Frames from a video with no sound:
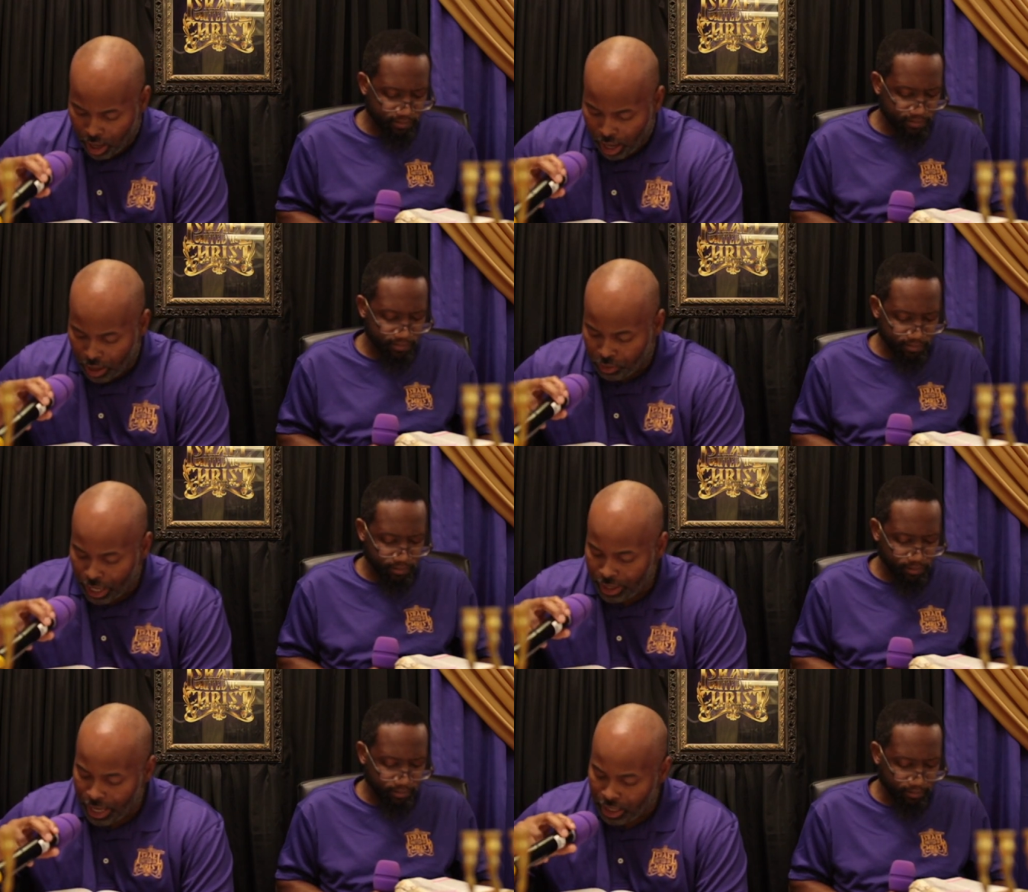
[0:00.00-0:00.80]
Speaker 1: And
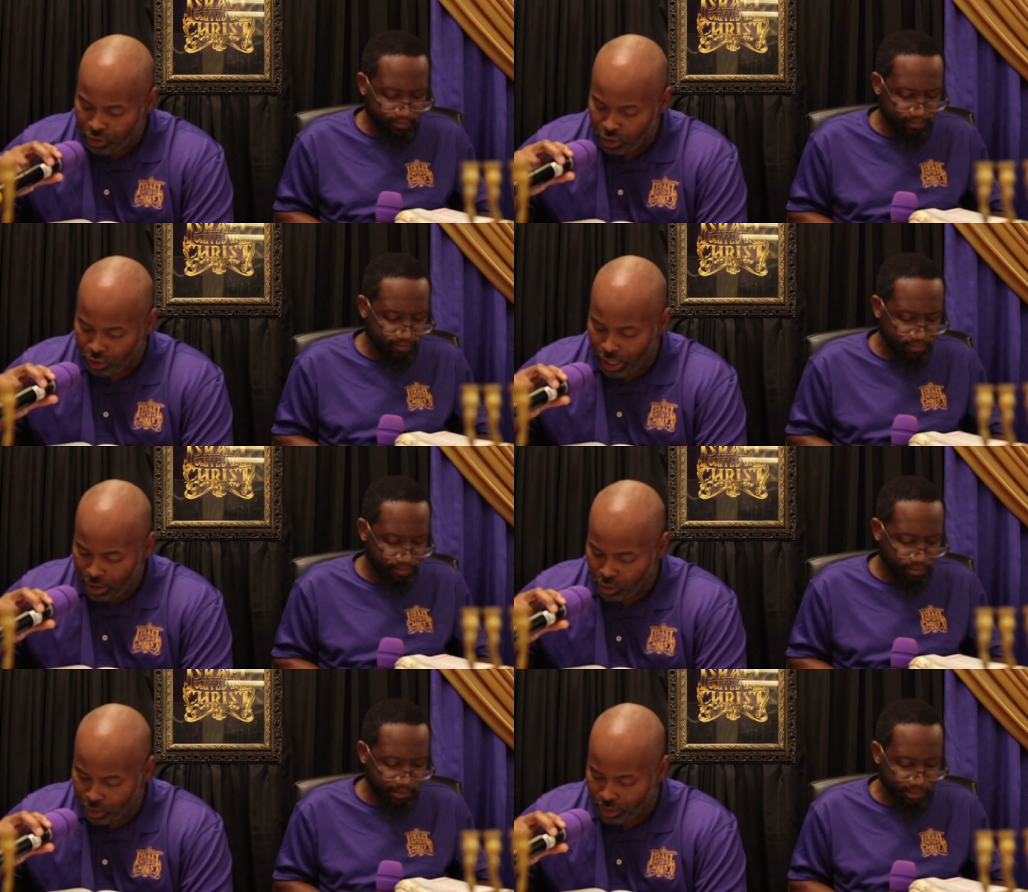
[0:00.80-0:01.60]
they answered
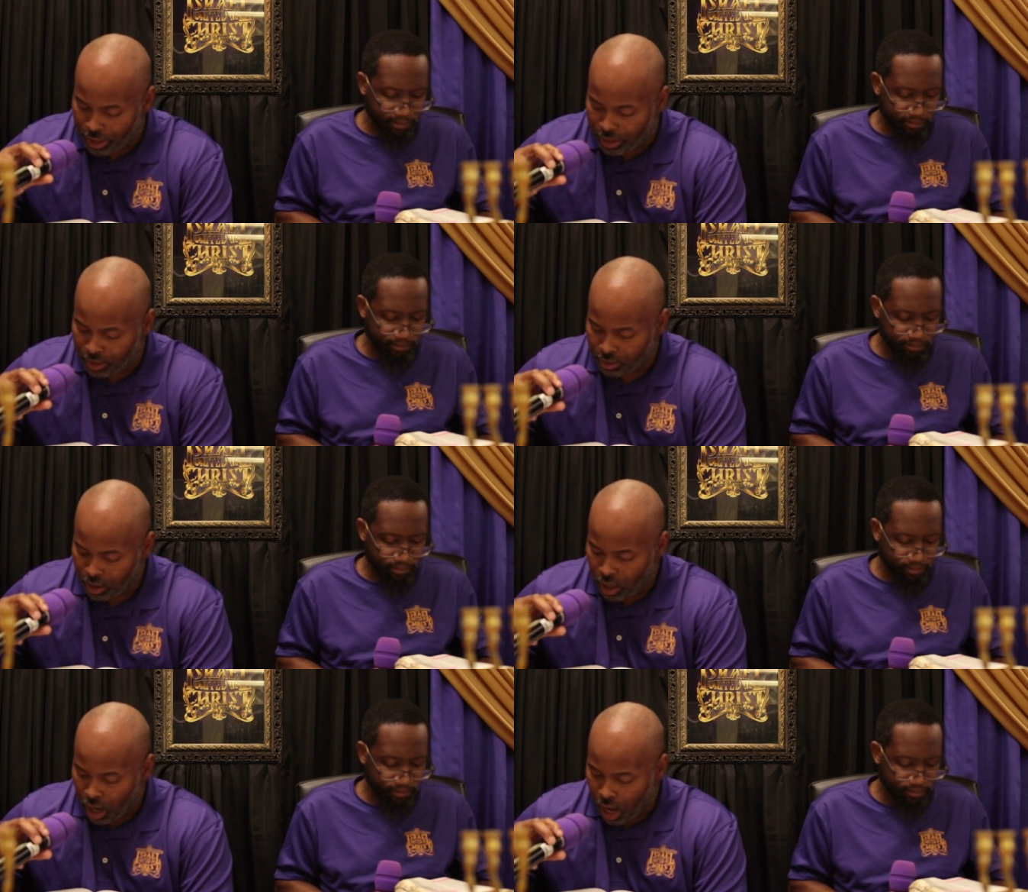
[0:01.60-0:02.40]
Joshua, saying,
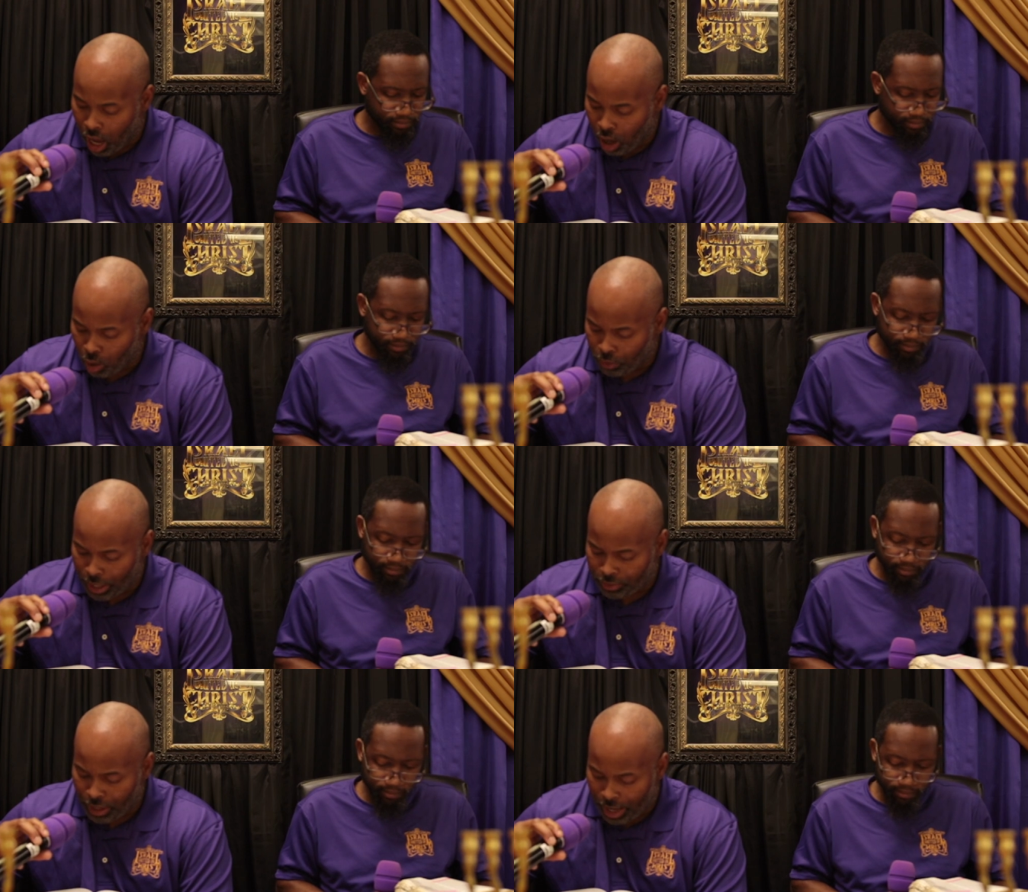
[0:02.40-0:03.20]
all
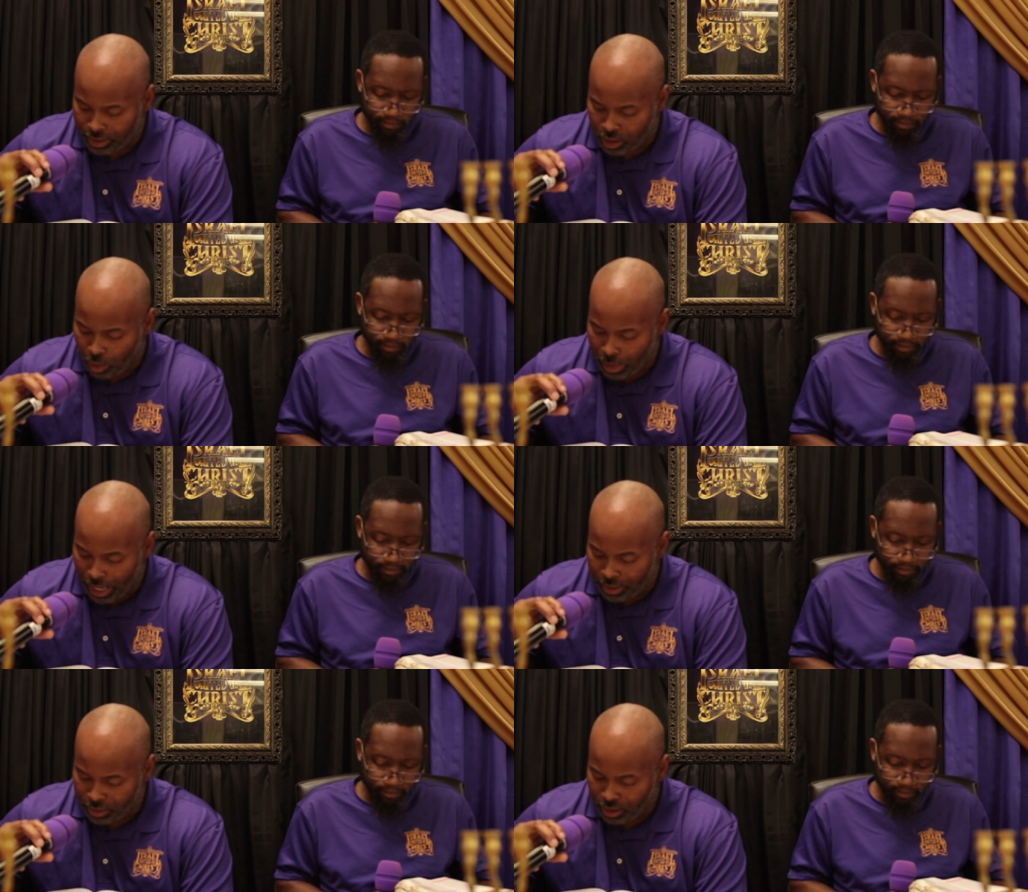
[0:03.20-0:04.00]
that thou
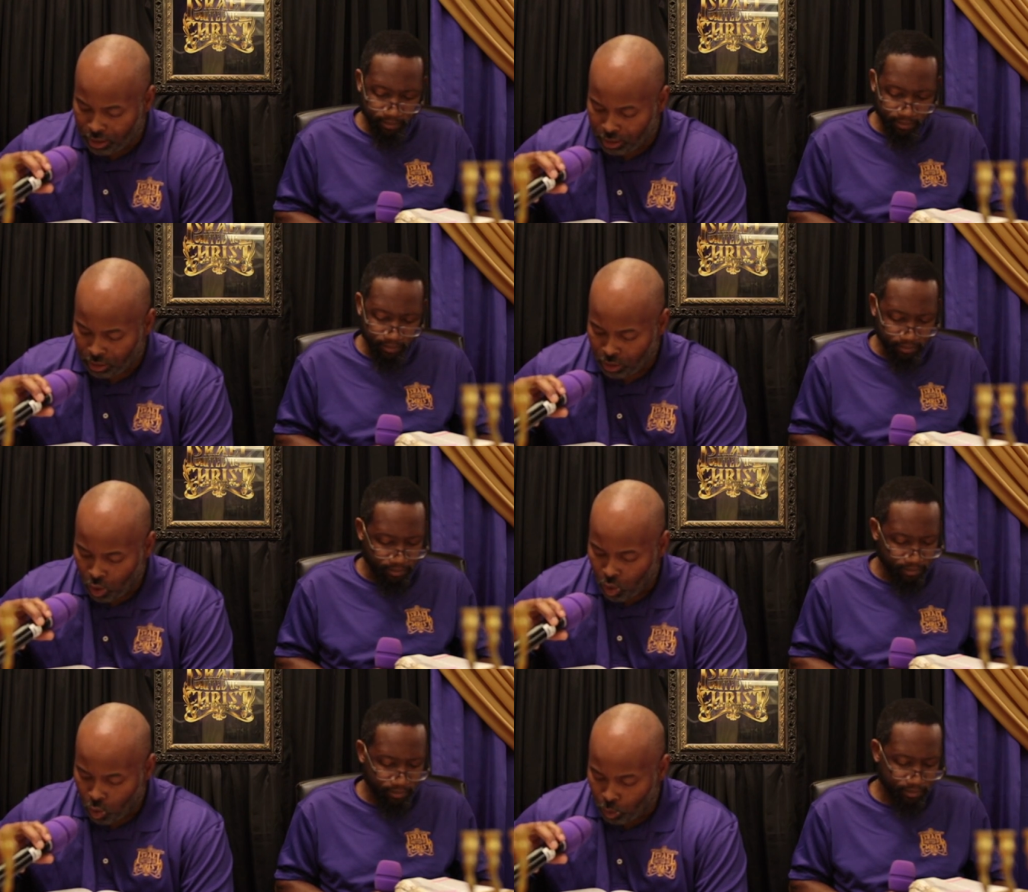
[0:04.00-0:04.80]
commandest us,
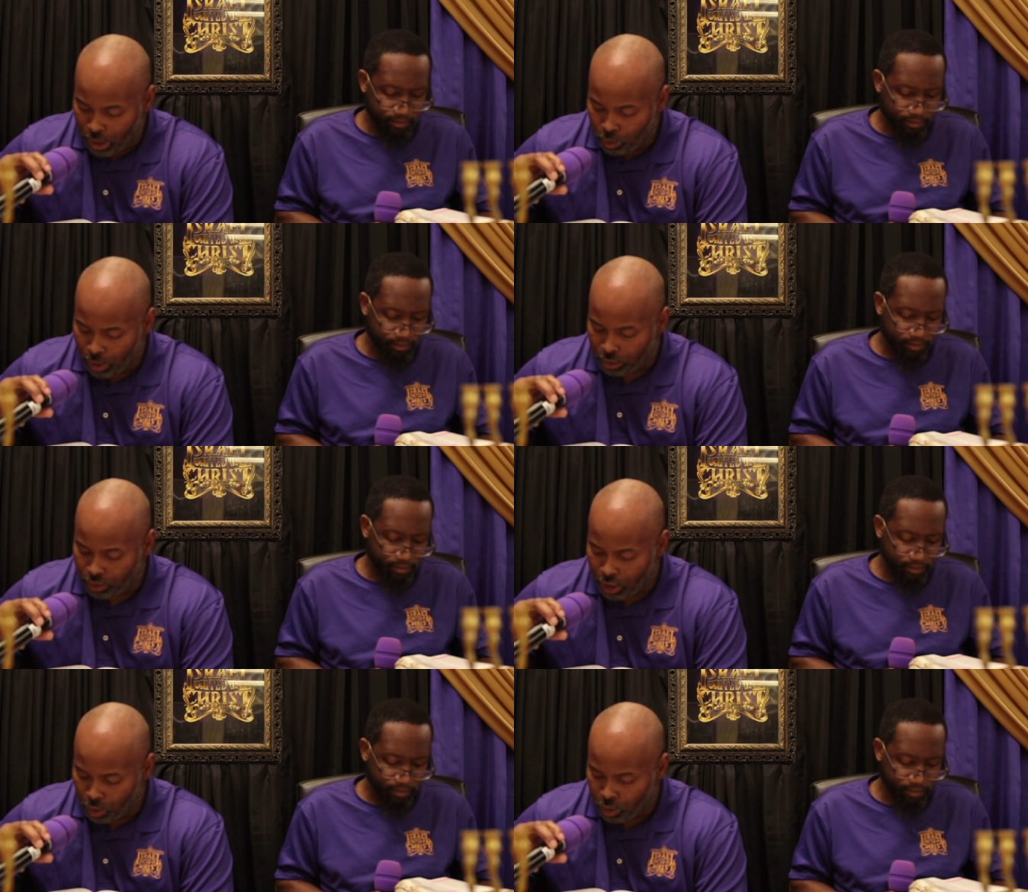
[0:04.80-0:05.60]
we will
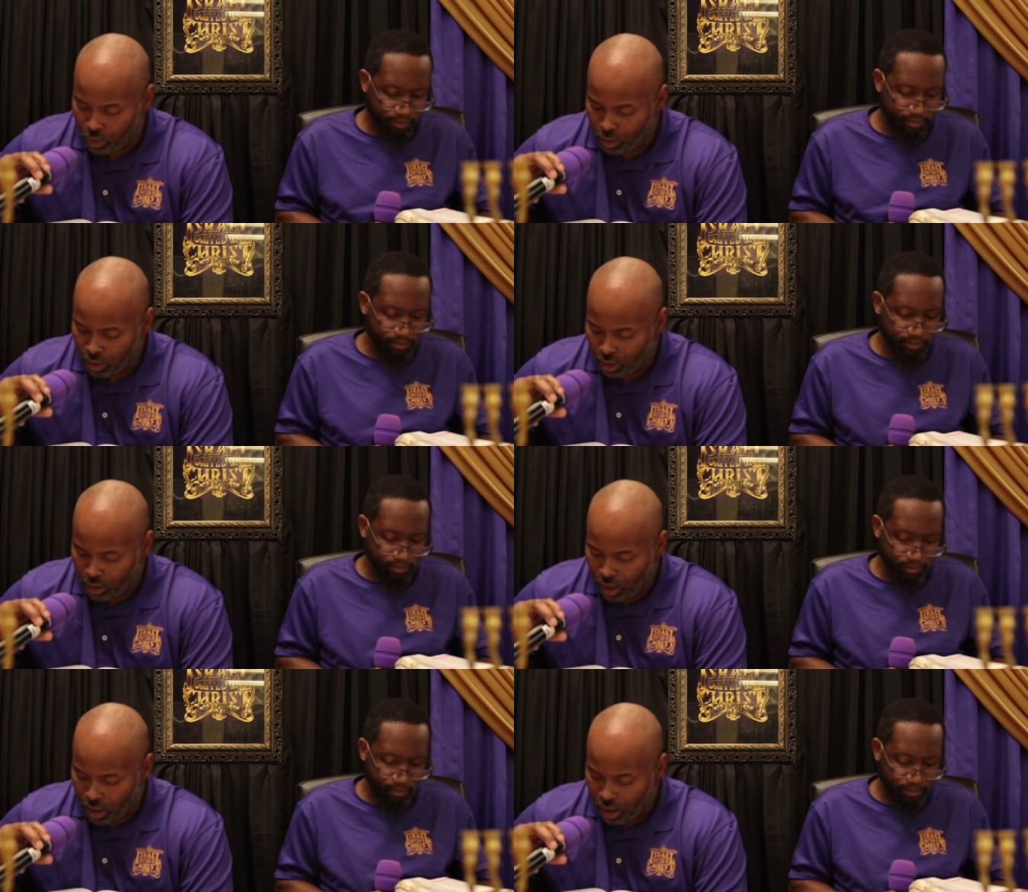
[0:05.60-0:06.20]
do. Mm-hmm.